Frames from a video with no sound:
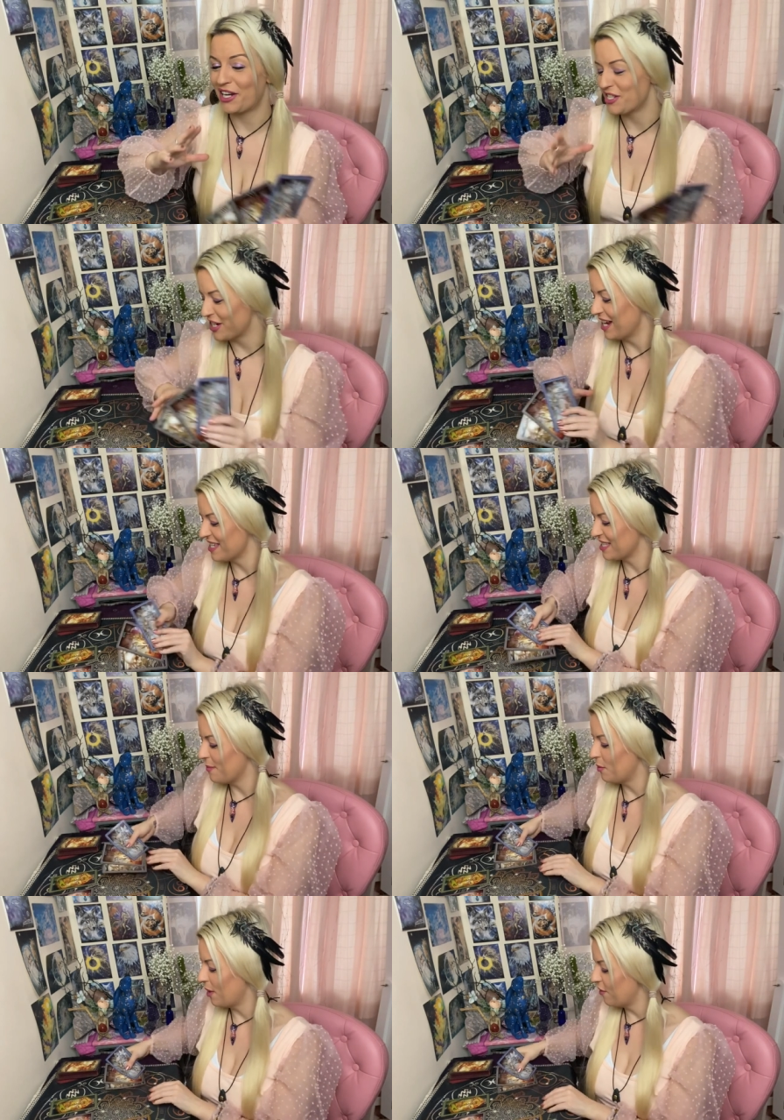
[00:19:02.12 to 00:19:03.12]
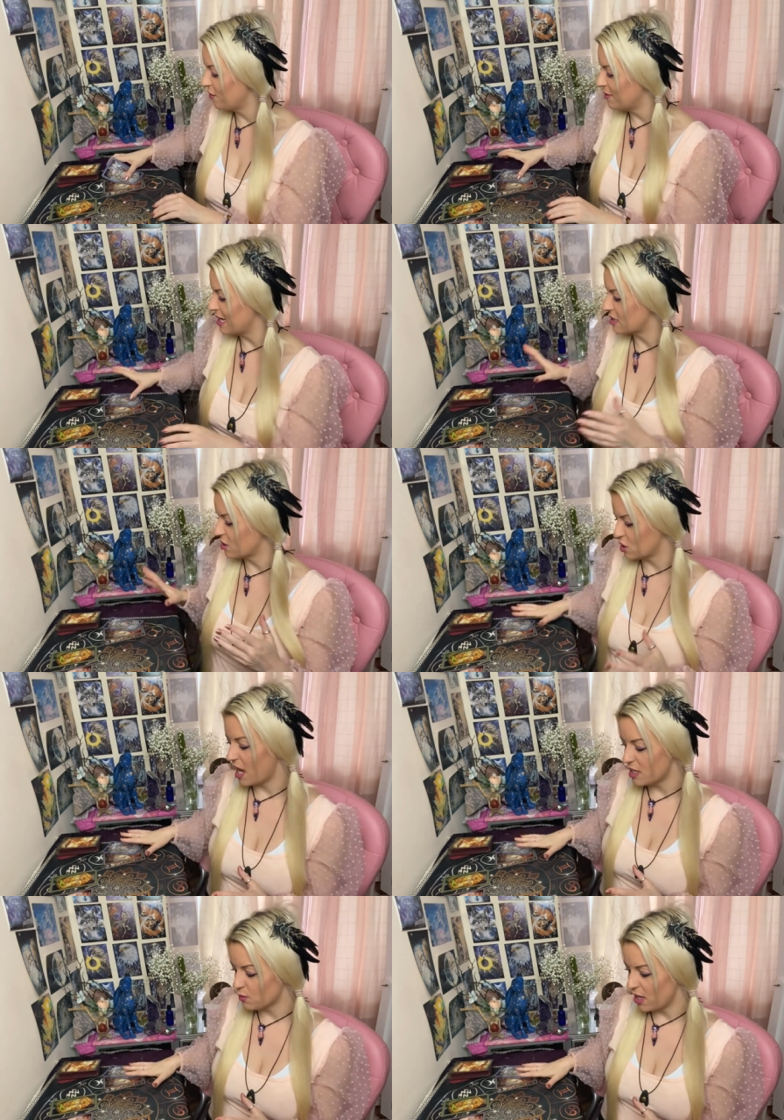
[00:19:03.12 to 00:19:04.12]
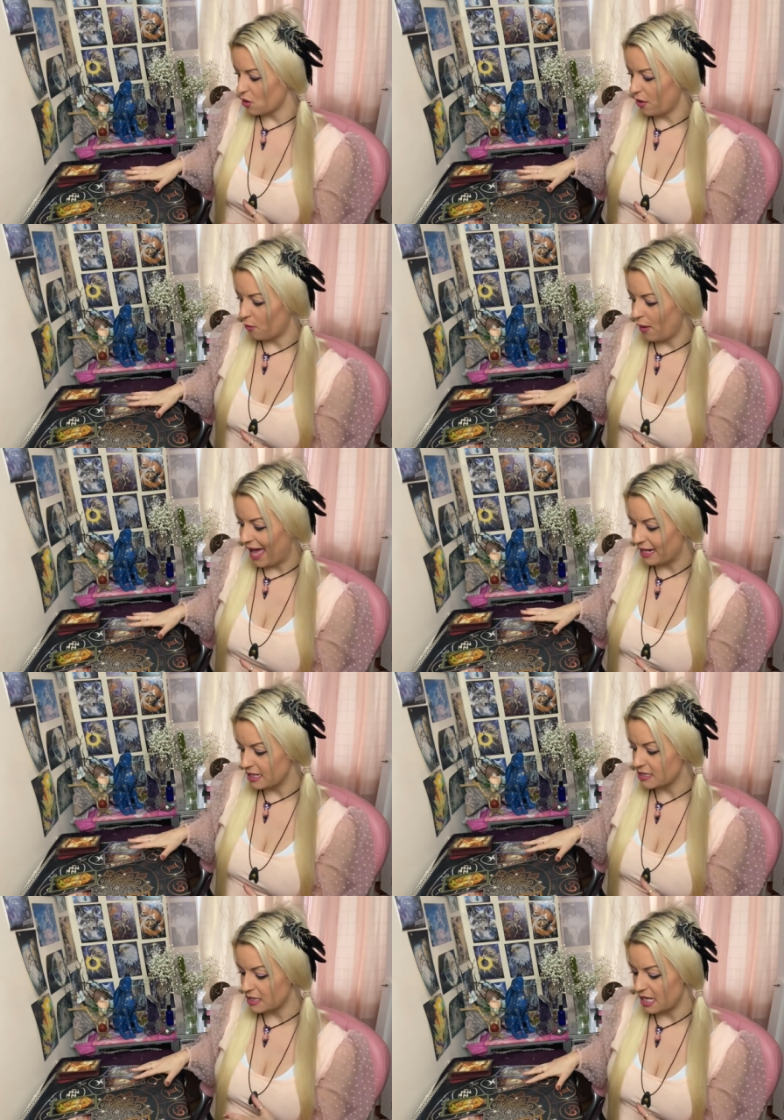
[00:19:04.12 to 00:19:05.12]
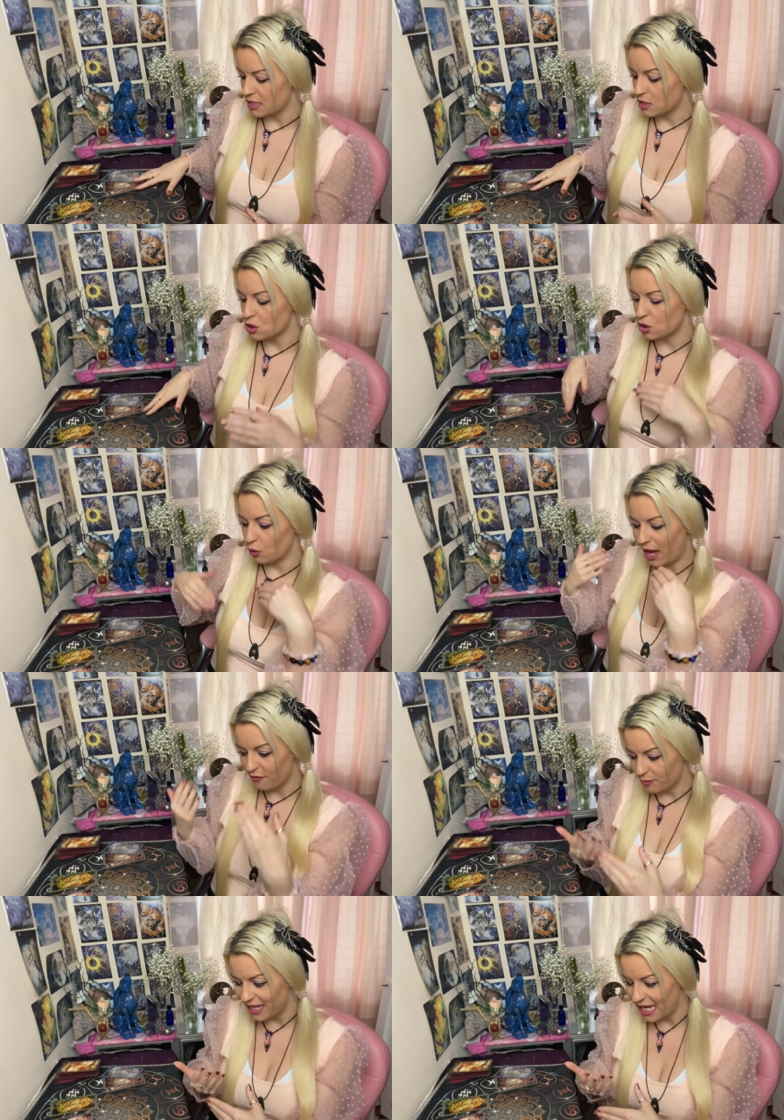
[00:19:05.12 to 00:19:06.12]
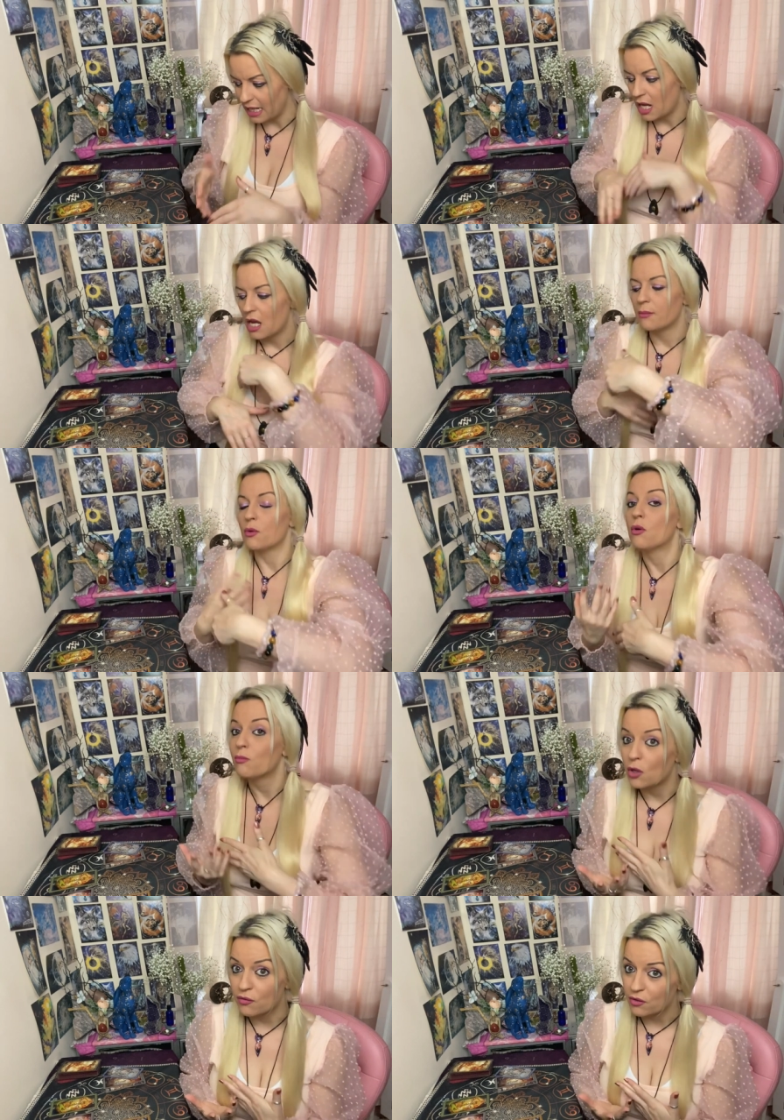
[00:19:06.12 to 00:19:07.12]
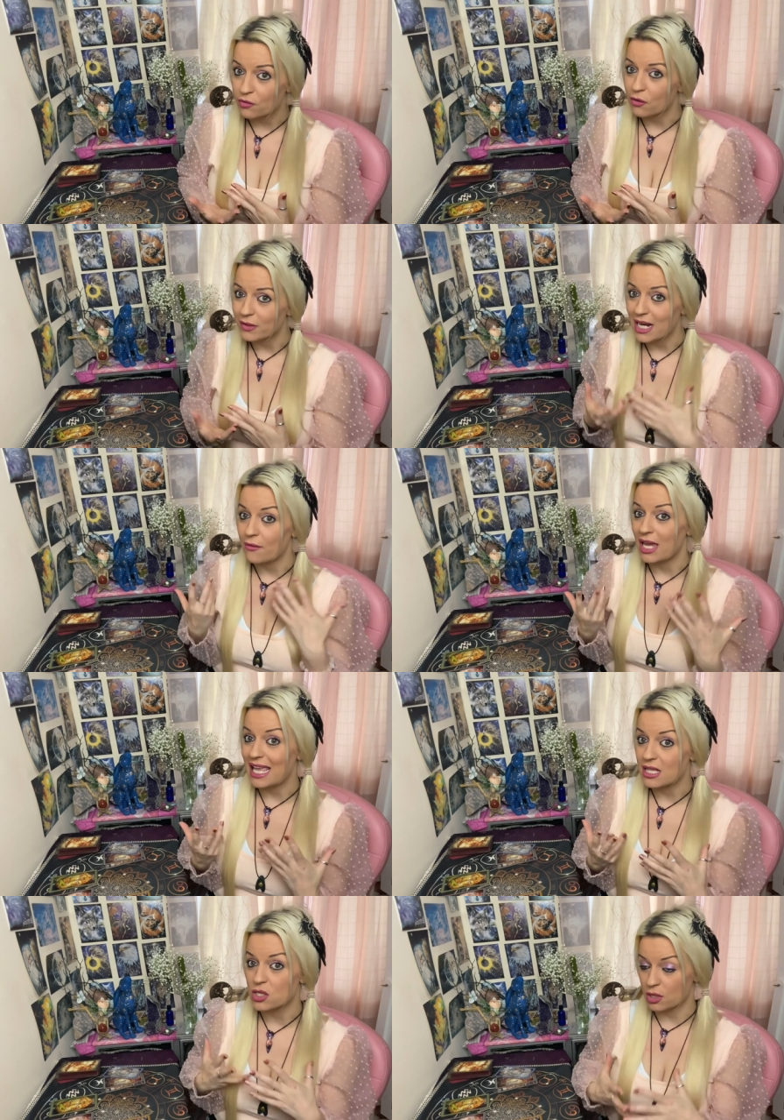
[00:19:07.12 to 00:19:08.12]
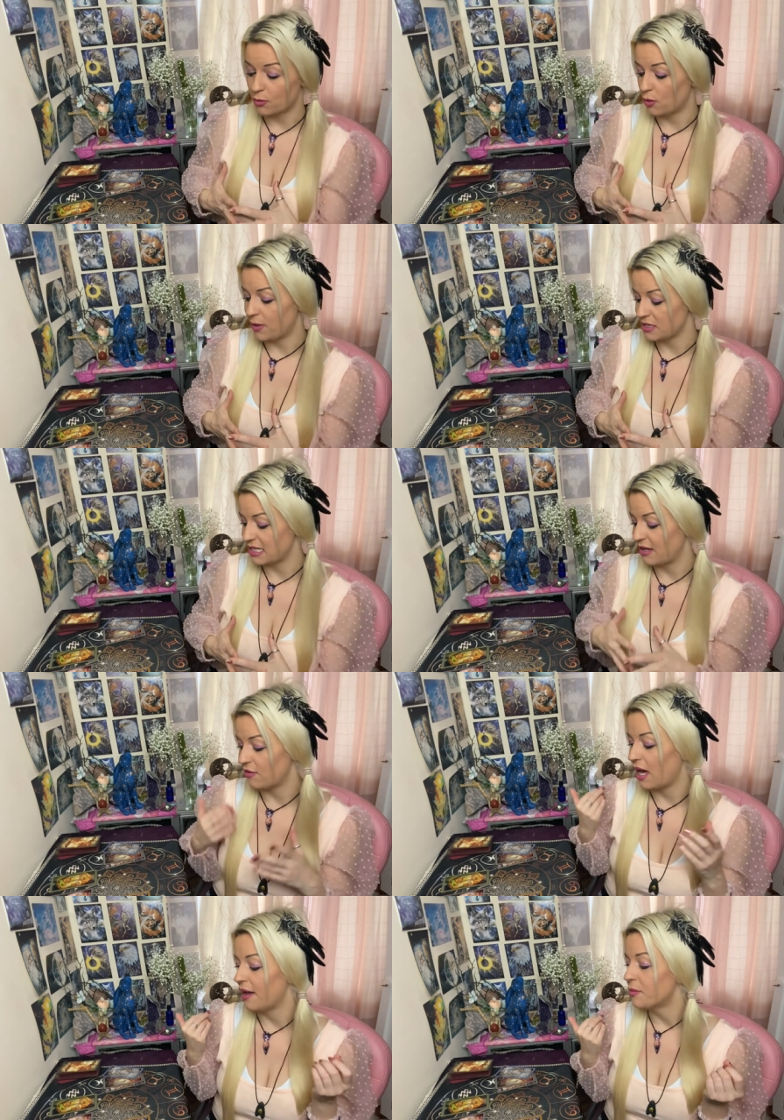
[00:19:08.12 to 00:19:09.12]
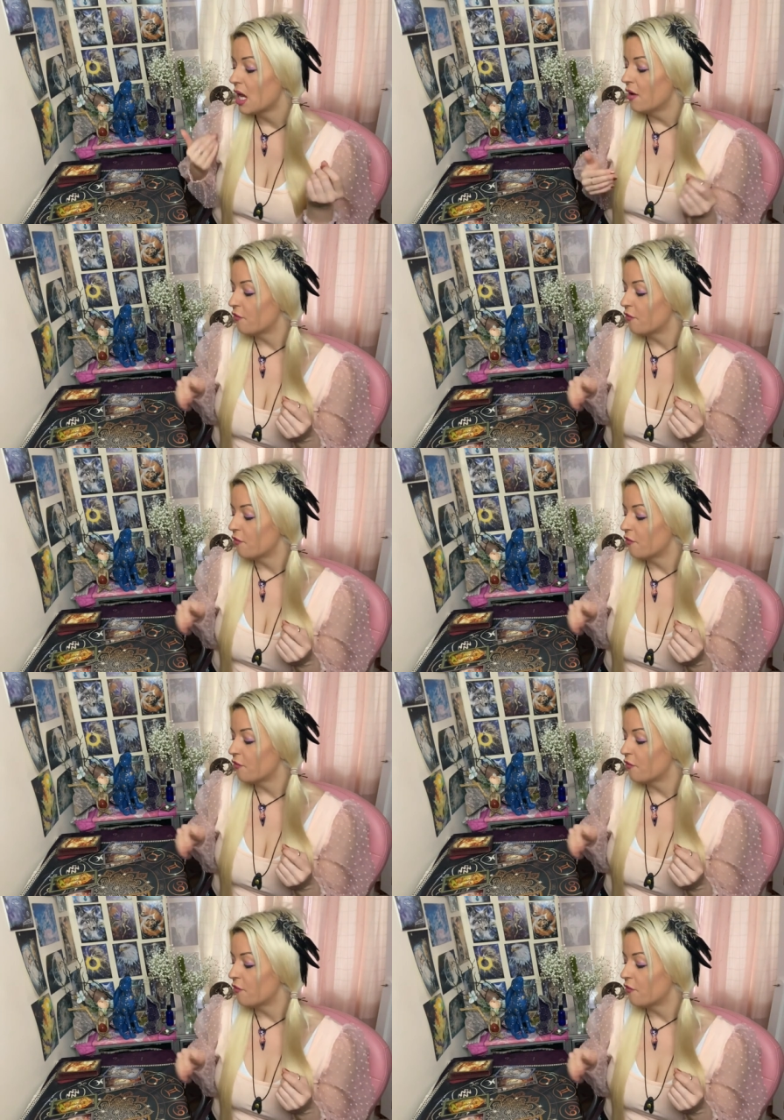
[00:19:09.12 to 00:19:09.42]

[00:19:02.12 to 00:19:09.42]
energy, let's step away from these because that is where your awareness needs to have been, but we're moving forward now into the more positive light.